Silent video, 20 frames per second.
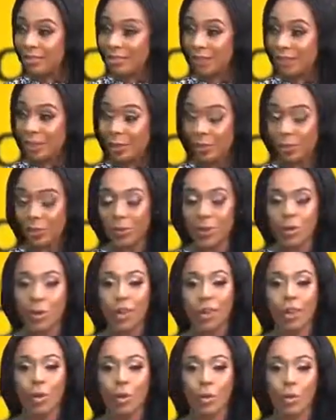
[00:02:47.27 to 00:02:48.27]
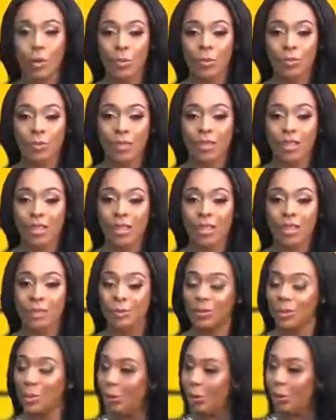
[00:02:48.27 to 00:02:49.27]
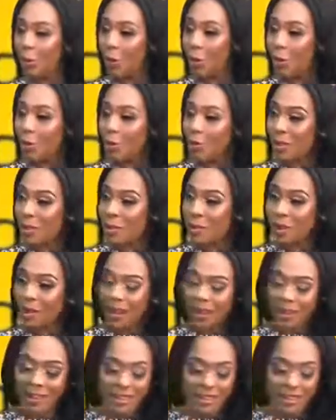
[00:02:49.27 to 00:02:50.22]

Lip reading: So hopefully they'll call me back,